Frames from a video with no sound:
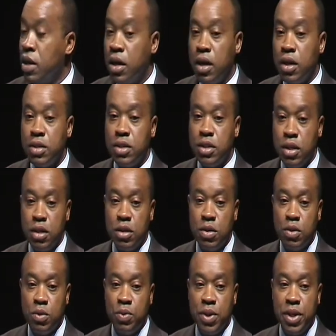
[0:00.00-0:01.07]
Until
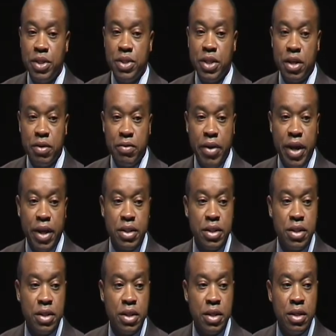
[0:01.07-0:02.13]
we generate
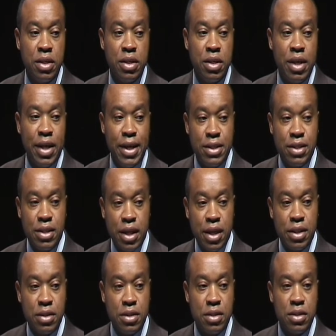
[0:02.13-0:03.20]
a
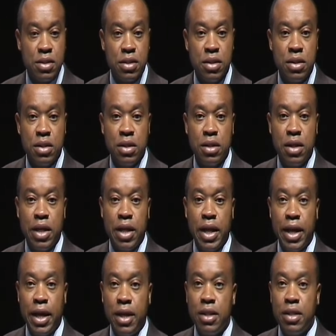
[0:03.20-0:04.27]
sense
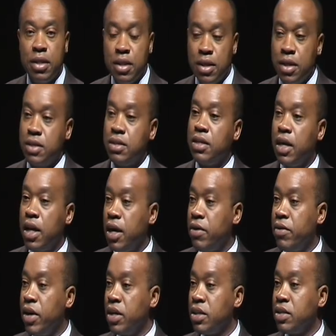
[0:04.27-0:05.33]
in these
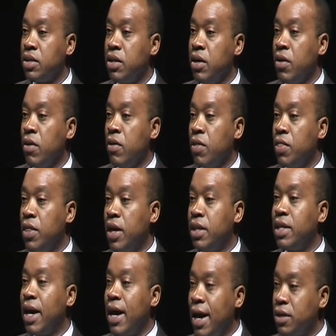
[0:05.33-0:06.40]
areas that
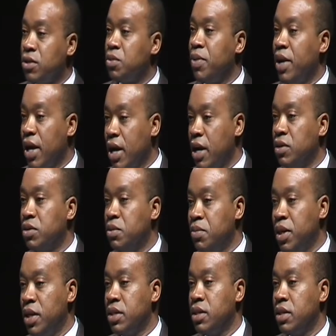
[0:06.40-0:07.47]
there has to be
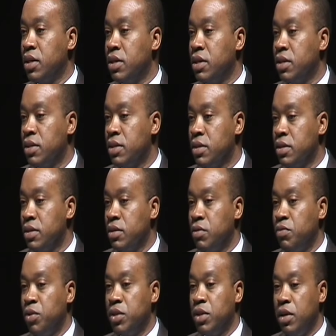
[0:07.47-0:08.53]
accountability
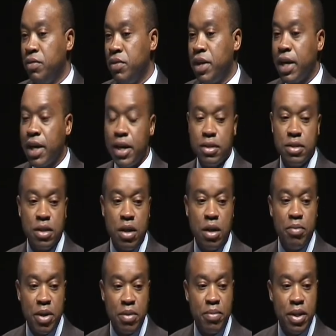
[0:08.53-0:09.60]
for delivering against the
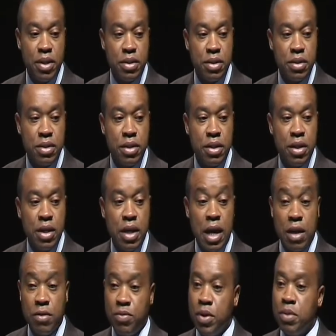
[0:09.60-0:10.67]
commitments
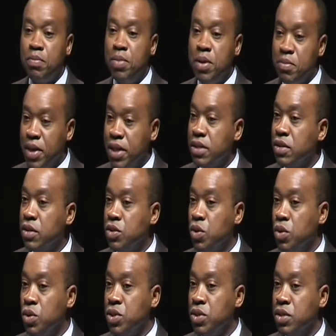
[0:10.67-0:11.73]
and for implementing the
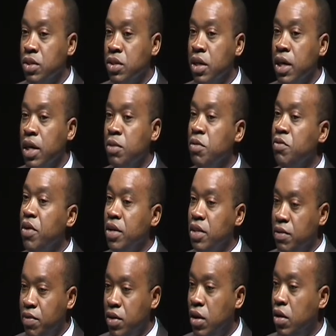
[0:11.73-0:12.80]
solutions, it will be very
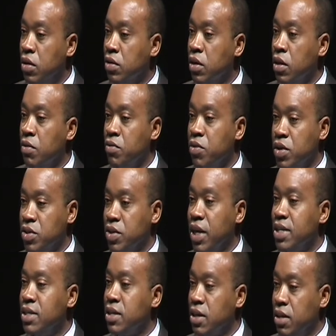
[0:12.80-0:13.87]
difficult for us to
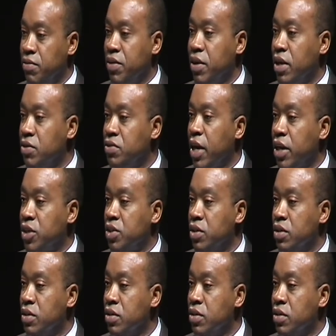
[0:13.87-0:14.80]
get significant traction.